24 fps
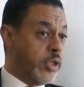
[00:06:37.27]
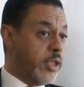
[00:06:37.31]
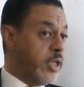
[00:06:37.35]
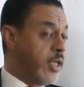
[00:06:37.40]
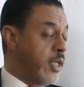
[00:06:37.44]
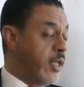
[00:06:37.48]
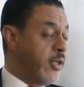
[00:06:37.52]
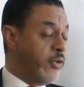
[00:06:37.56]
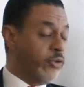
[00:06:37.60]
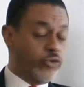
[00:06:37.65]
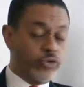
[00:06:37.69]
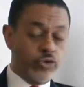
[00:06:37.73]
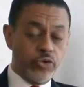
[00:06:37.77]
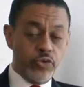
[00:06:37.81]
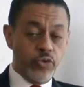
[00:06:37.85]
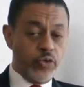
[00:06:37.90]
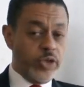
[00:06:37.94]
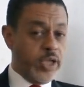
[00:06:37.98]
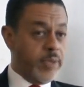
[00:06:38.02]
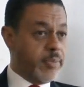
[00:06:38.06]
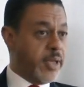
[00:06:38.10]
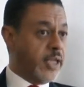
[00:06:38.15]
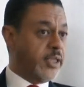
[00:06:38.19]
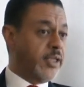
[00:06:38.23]
It is
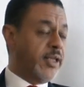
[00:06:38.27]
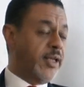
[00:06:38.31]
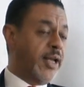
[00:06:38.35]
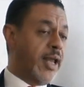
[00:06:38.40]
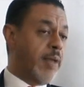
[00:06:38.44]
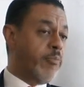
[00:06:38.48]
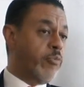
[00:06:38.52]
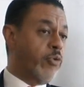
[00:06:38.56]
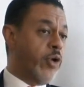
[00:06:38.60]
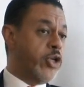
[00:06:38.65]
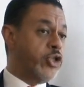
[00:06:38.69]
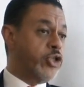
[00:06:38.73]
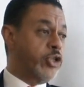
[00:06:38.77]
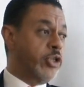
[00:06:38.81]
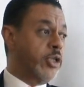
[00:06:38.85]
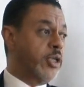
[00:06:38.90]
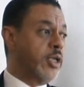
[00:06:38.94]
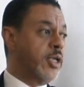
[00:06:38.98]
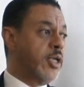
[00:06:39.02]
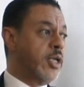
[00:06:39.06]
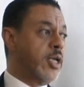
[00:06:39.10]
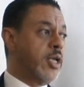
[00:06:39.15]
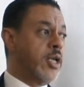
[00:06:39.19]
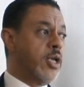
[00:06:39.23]
truly about
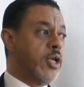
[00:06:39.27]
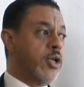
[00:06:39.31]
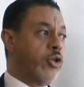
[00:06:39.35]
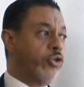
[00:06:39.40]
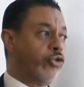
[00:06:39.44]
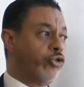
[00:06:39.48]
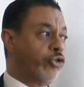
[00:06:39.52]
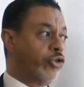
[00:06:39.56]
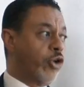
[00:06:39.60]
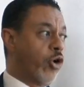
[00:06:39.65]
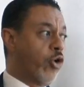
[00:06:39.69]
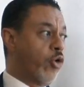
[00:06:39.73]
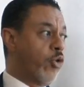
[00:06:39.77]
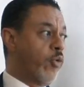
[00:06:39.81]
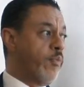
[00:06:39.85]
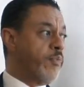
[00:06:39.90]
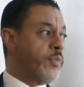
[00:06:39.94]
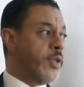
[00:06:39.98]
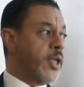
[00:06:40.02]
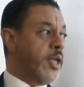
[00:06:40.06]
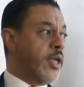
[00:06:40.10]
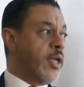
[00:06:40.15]
collaboration. So